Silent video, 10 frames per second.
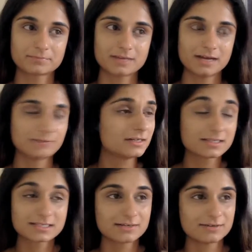I'm
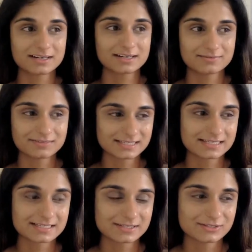gonna take regular
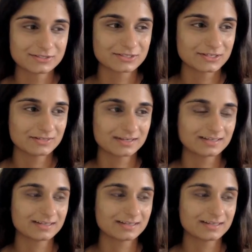visits to Suzhou. Like